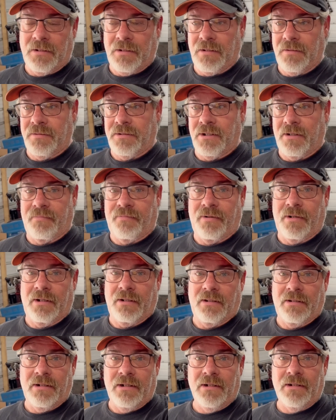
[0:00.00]
check for any
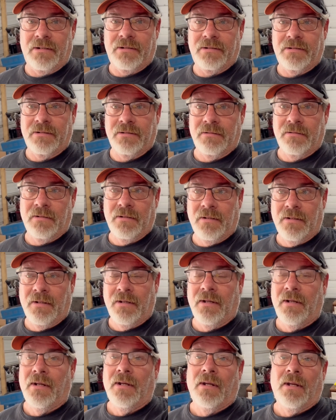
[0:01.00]
leaks,
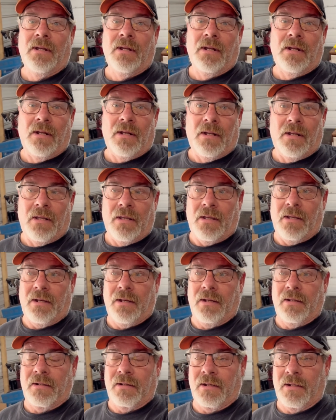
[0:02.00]

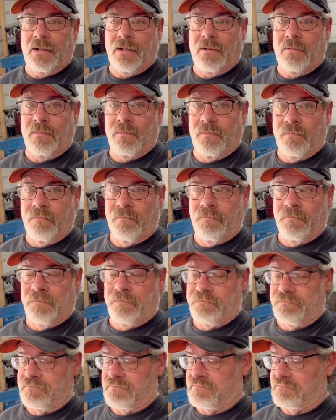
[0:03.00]
and
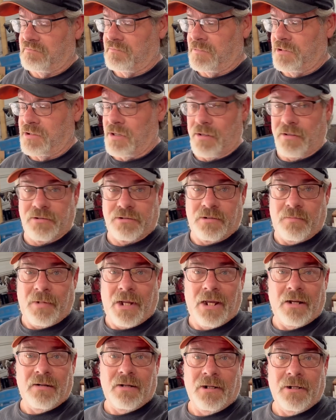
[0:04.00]
charge the
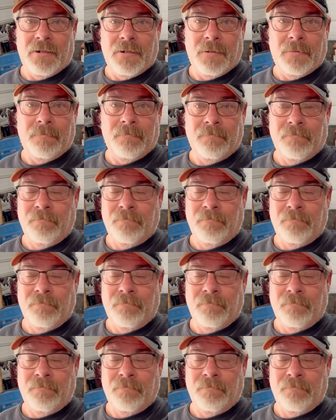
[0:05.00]
battery up.